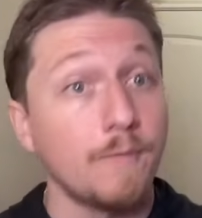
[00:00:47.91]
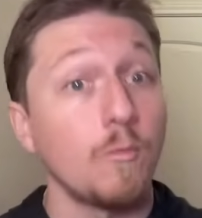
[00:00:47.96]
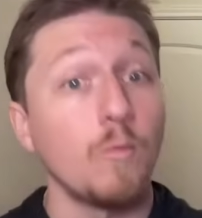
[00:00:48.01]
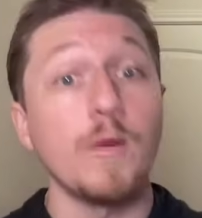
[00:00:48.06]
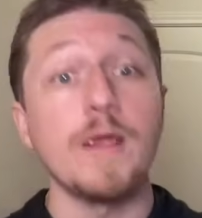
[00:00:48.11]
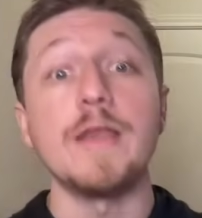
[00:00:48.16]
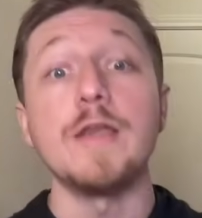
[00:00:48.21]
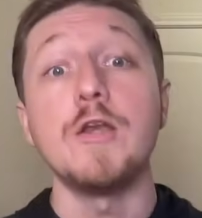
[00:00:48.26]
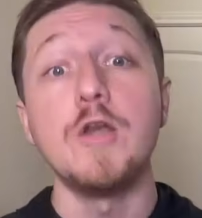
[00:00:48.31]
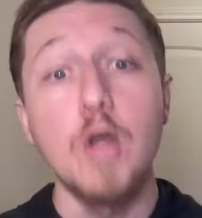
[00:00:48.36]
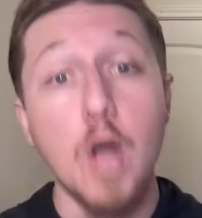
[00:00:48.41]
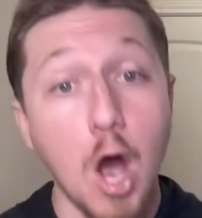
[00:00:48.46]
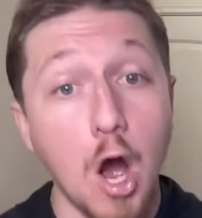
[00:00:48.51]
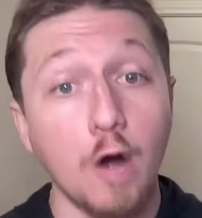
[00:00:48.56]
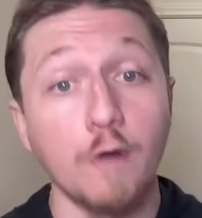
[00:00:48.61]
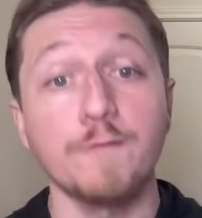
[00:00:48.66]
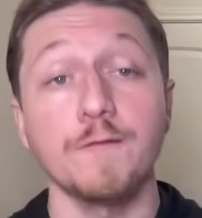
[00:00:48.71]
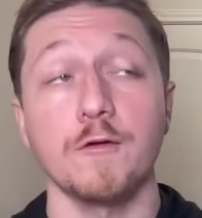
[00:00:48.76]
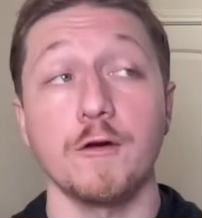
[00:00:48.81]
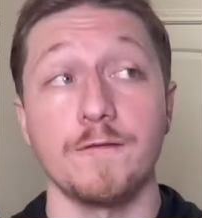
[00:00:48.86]
We
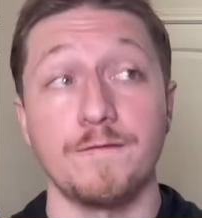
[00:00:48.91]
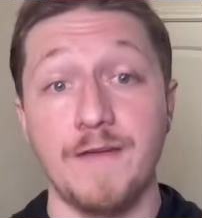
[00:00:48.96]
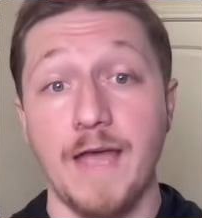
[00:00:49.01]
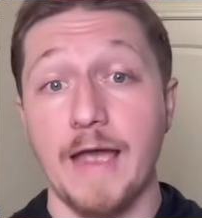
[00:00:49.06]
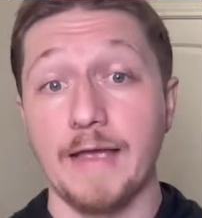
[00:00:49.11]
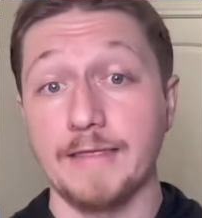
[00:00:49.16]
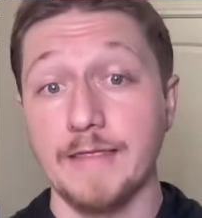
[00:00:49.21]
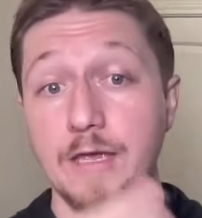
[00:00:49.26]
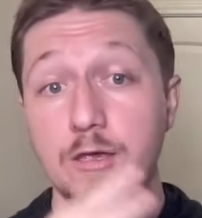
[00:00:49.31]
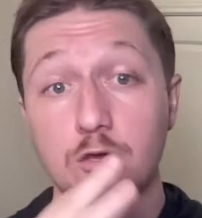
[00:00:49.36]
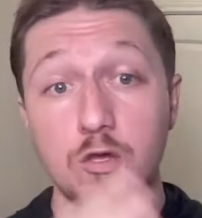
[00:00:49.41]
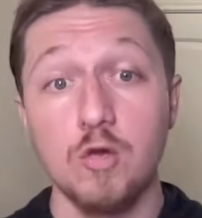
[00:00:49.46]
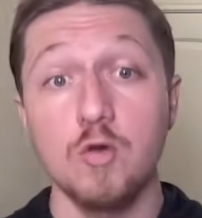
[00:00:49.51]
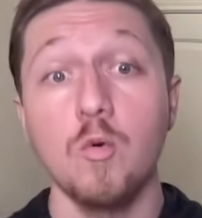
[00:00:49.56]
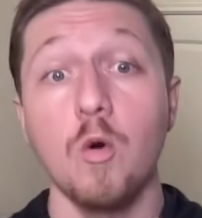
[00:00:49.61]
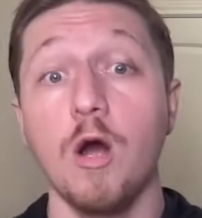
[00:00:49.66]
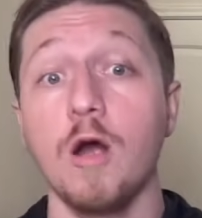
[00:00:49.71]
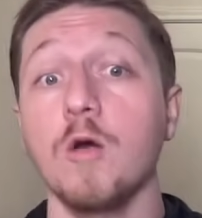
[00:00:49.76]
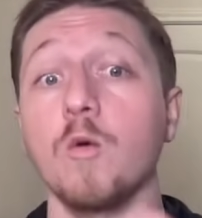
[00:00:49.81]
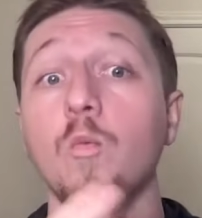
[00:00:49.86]
know for a fact that
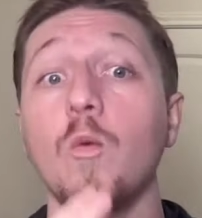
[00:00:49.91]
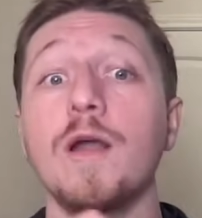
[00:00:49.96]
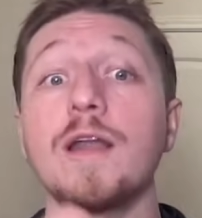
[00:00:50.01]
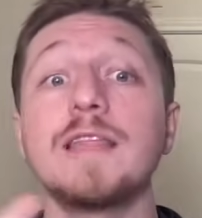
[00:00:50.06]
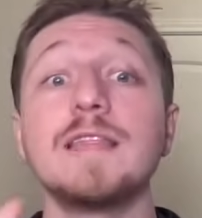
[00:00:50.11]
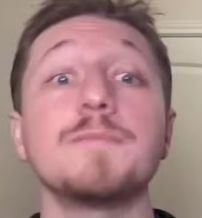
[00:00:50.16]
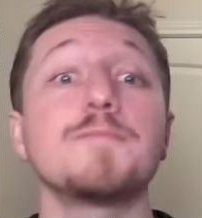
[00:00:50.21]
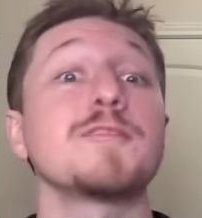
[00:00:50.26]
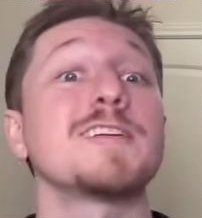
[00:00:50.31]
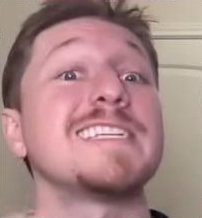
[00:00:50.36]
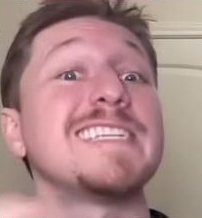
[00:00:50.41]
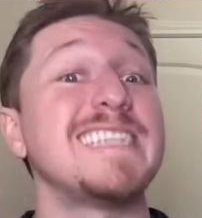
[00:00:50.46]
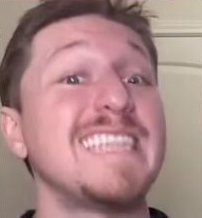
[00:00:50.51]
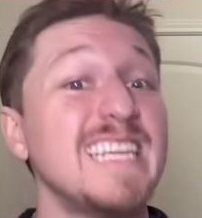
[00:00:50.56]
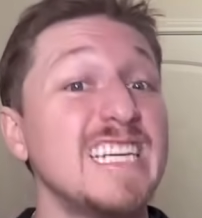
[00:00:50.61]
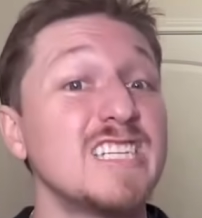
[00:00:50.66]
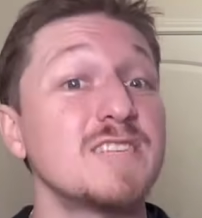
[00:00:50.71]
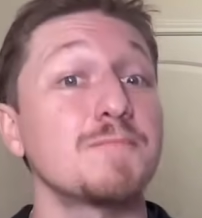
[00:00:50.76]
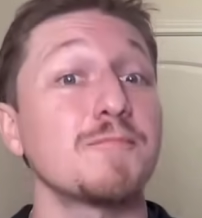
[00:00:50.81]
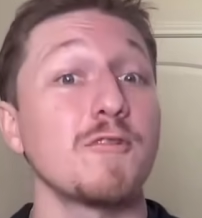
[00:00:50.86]
you are one of the
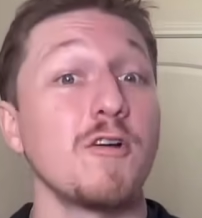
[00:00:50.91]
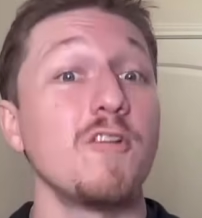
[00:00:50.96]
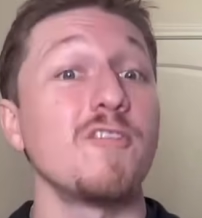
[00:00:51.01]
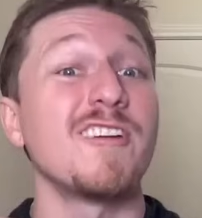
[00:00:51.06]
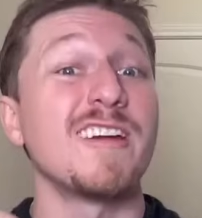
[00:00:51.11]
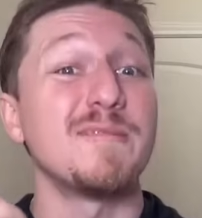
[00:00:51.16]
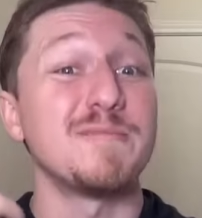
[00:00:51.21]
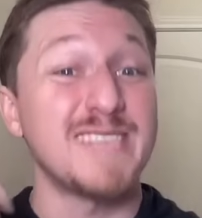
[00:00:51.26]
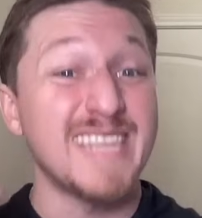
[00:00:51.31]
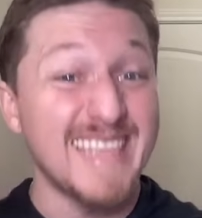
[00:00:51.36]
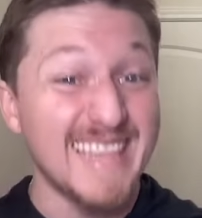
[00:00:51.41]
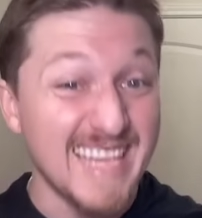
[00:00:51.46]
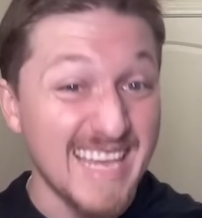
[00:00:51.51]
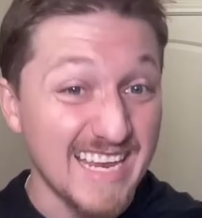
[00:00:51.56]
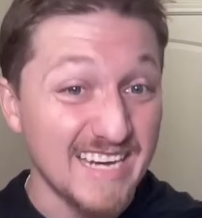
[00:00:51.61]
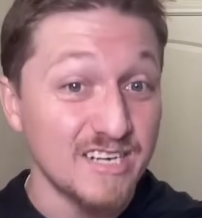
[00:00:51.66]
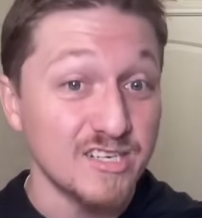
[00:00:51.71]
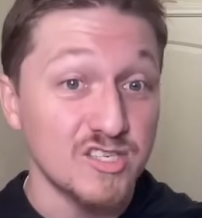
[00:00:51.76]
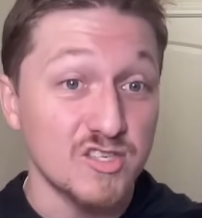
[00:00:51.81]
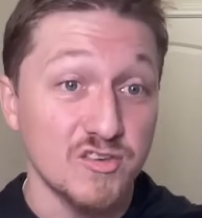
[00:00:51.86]
prestige programs in the
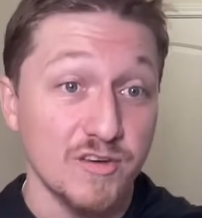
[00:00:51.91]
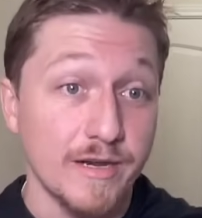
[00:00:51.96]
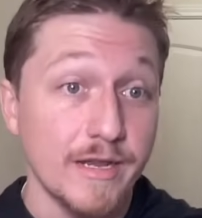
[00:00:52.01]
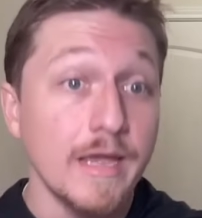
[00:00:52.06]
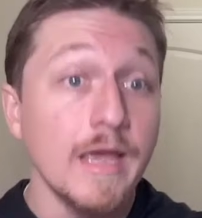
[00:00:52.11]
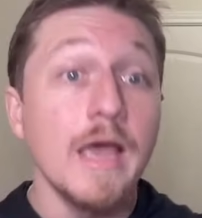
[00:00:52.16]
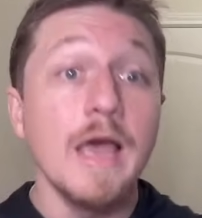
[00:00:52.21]
industry.